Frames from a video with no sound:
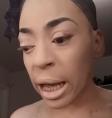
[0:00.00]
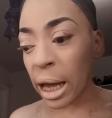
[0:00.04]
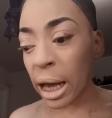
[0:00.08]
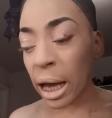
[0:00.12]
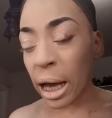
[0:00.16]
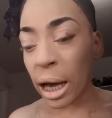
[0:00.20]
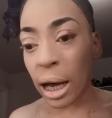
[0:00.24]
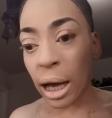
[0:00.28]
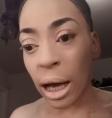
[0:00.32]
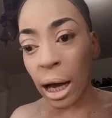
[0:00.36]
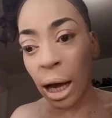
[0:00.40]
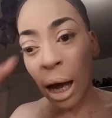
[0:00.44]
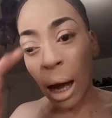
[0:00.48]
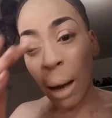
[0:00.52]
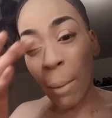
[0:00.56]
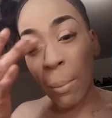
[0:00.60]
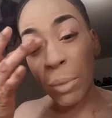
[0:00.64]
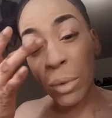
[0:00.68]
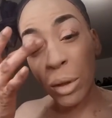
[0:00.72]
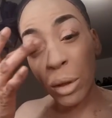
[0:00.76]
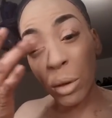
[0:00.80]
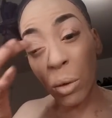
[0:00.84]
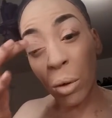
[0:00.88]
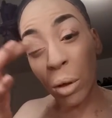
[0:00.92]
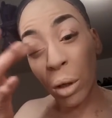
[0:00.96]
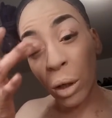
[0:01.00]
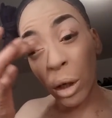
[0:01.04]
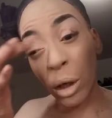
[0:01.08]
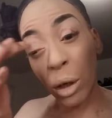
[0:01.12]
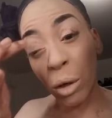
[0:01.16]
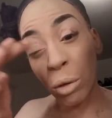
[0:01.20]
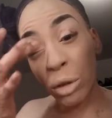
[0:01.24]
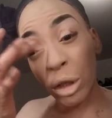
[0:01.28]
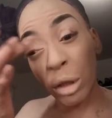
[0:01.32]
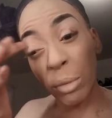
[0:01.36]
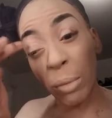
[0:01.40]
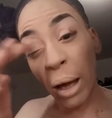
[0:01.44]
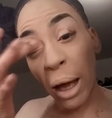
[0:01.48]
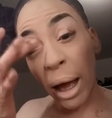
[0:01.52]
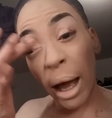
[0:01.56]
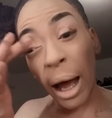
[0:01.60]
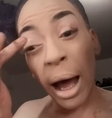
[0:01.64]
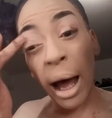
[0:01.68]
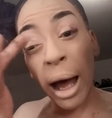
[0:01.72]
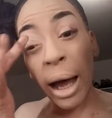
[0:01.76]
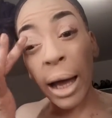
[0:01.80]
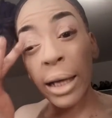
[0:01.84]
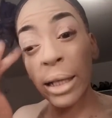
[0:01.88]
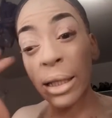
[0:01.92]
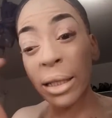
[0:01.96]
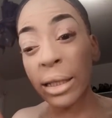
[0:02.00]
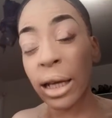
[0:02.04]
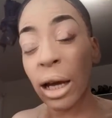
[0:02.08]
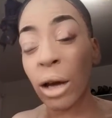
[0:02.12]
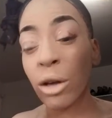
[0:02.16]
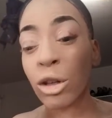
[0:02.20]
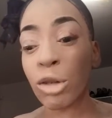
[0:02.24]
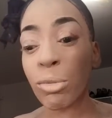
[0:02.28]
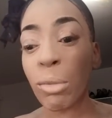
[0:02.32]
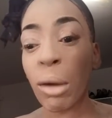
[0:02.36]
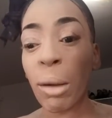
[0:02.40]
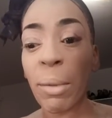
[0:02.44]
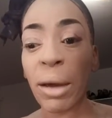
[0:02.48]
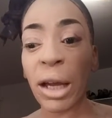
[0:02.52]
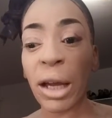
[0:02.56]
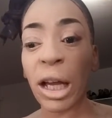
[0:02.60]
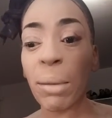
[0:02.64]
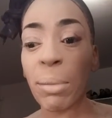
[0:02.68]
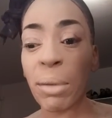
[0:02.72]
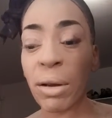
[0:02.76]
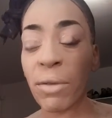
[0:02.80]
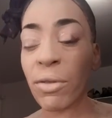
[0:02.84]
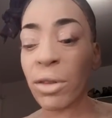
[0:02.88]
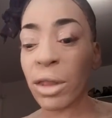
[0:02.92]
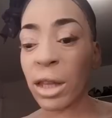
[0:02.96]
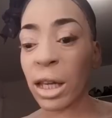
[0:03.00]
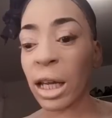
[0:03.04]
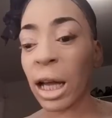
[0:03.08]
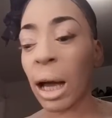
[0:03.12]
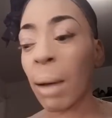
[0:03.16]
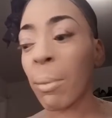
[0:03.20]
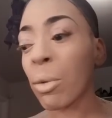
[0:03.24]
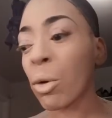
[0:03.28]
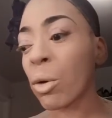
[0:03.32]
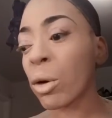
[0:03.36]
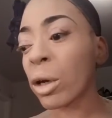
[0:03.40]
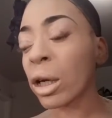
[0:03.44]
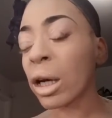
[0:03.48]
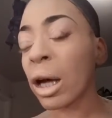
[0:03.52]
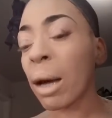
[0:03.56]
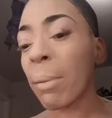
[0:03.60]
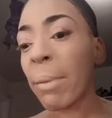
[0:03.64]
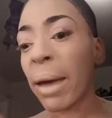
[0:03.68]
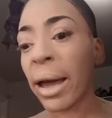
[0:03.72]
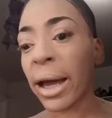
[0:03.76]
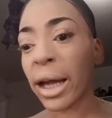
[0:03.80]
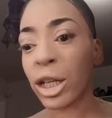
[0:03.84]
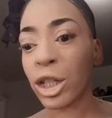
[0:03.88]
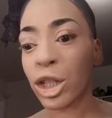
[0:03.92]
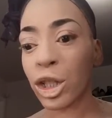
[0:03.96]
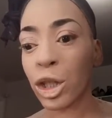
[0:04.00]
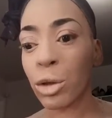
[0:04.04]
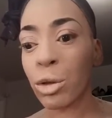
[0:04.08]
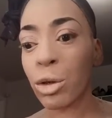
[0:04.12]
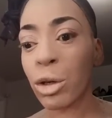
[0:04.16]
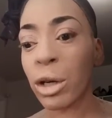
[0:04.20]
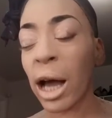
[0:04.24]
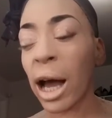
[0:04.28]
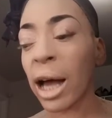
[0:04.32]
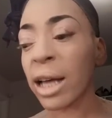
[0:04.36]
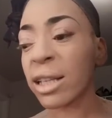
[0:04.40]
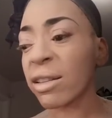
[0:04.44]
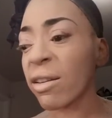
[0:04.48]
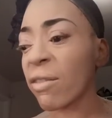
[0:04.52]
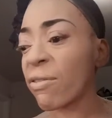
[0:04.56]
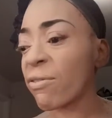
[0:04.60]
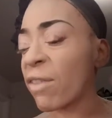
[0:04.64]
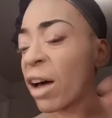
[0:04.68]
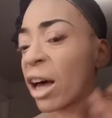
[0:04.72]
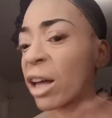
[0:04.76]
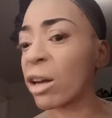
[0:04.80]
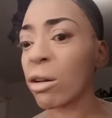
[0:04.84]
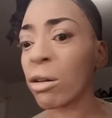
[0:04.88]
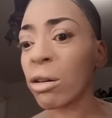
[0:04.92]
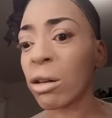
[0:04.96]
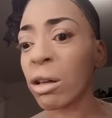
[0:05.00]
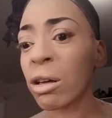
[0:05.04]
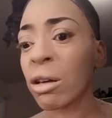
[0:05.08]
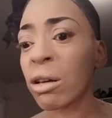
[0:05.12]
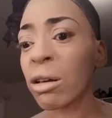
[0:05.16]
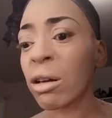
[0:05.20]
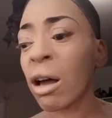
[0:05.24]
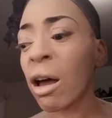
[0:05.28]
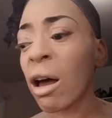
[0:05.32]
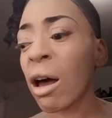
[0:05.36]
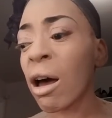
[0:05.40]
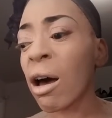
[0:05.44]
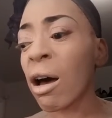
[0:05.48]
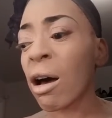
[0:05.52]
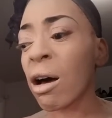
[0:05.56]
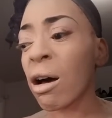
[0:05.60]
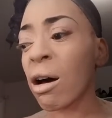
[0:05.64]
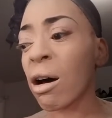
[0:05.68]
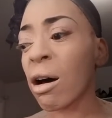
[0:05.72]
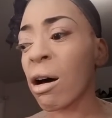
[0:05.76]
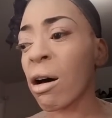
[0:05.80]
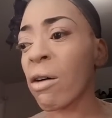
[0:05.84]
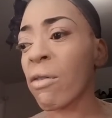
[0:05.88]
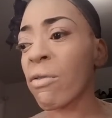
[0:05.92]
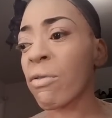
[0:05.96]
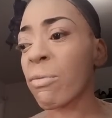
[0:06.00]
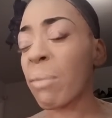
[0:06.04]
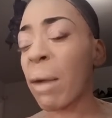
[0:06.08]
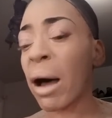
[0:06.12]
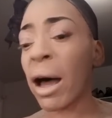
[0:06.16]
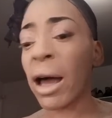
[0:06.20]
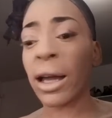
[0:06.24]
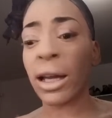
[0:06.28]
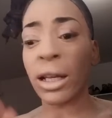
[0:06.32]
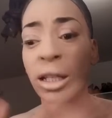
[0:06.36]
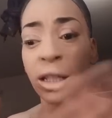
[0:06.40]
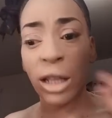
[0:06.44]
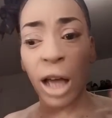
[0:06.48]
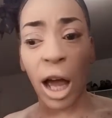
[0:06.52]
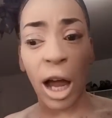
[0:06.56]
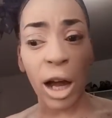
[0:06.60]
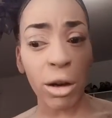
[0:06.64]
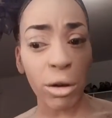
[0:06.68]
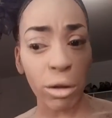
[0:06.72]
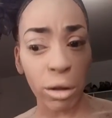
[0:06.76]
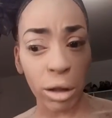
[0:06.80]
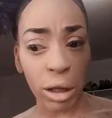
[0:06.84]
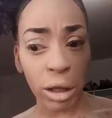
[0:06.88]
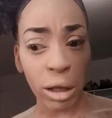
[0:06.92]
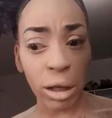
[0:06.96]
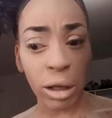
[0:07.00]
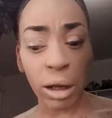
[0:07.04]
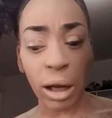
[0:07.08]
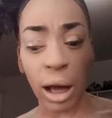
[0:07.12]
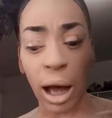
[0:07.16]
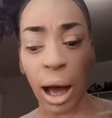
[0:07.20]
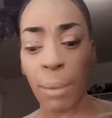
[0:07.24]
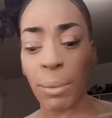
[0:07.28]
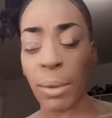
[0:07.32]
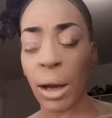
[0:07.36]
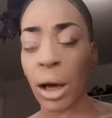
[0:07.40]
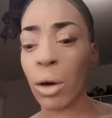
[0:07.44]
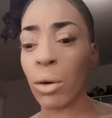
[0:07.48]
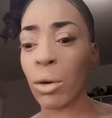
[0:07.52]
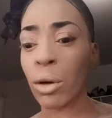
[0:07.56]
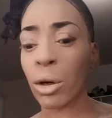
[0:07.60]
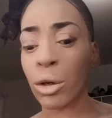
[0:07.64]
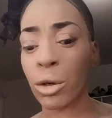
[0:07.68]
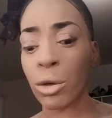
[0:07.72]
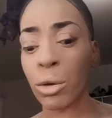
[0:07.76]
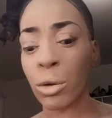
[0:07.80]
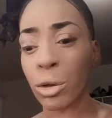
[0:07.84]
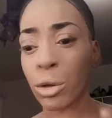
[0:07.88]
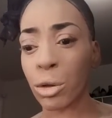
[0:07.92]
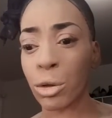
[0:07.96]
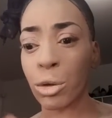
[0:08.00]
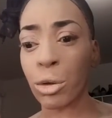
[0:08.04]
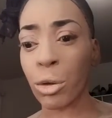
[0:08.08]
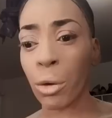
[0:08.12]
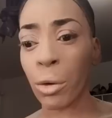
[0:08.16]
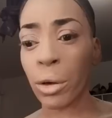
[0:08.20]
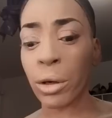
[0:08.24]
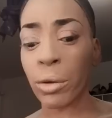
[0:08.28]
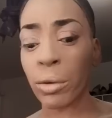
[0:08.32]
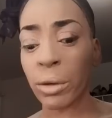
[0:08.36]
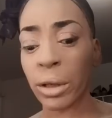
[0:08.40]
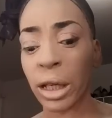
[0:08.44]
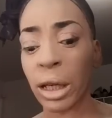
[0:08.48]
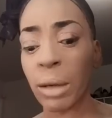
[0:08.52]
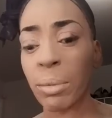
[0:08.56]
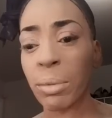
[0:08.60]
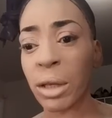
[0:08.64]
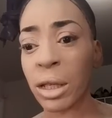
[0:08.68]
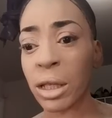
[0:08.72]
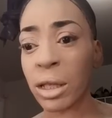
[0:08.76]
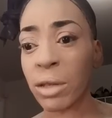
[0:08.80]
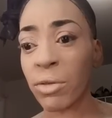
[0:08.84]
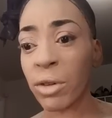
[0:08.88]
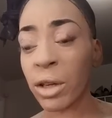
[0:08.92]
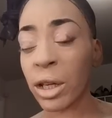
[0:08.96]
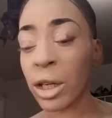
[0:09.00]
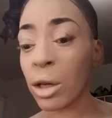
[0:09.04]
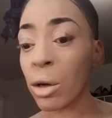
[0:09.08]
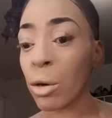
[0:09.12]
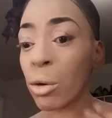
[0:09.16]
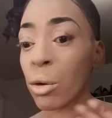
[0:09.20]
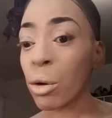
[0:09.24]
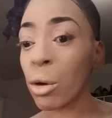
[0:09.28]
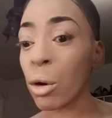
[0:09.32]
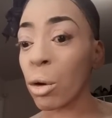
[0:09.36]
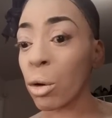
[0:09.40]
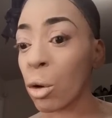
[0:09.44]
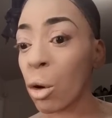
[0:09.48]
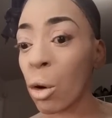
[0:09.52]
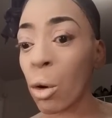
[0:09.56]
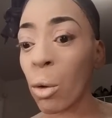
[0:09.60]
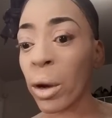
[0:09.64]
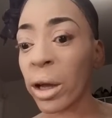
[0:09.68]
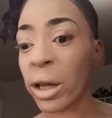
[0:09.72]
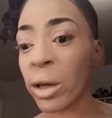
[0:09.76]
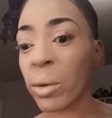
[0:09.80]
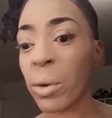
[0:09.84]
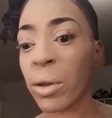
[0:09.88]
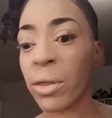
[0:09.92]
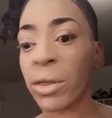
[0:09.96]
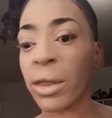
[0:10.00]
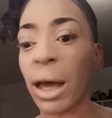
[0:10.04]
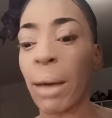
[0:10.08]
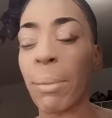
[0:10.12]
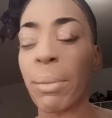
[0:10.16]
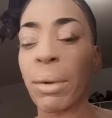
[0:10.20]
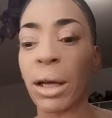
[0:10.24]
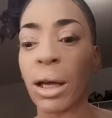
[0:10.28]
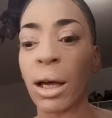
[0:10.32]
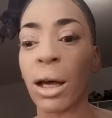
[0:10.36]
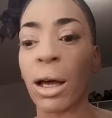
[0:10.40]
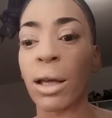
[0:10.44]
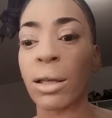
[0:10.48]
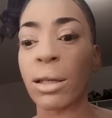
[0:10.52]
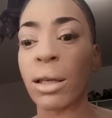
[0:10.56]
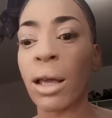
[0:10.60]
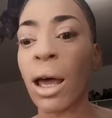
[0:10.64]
I'm just going to go to my eyes now, do my makeup and everything. I'm going to come back and show you guys the final look of my entire look. I'm not going to do a tutorial and keep this video going with that, because